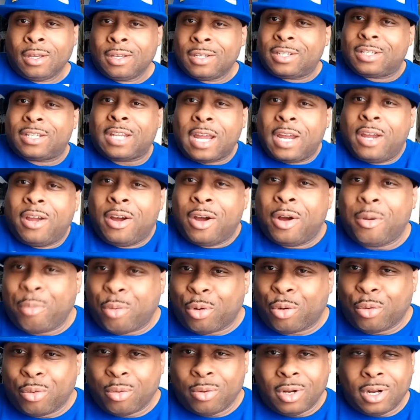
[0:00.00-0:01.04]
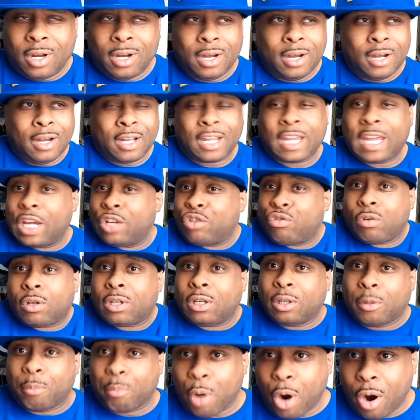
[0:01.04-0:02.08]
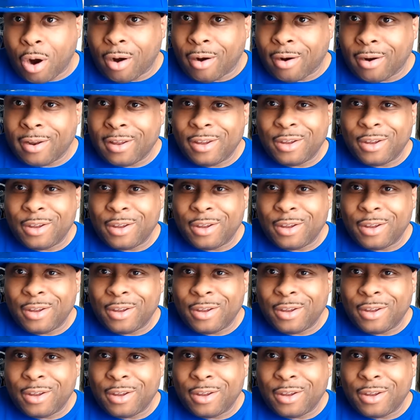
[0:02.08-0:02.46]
Stay Humble, Kendrick Lamar.